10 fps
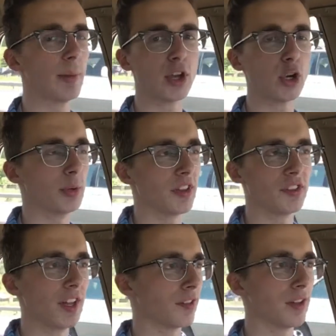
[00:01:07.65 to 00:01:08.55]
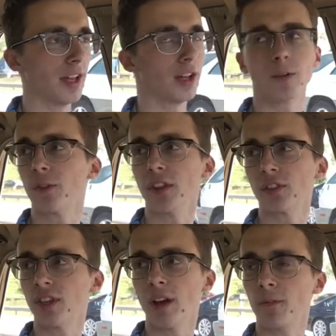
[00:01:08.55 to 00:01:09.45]
Every time I go to an estate sale, I look
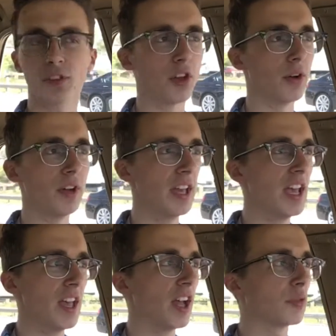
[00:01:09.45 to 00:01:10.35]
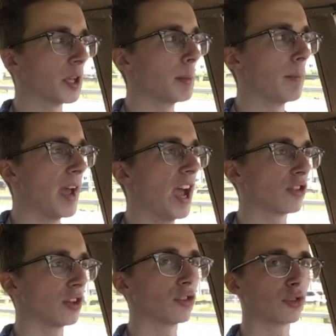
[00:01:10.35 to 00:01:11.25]
for this stuff. So that's really my
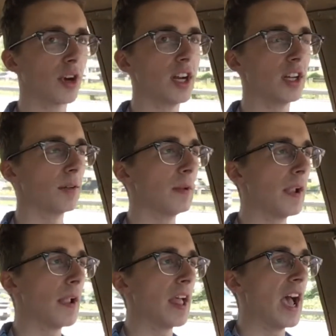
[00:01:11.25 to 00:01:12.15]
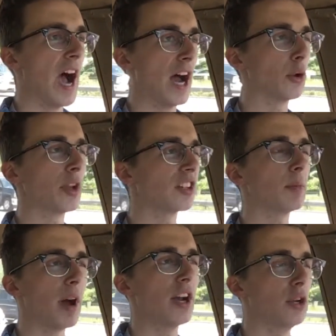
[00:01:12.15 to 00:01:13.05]
passion. It's just trying to. I don't
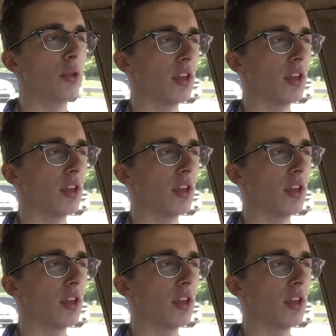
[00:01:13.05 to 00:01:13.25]
like to buy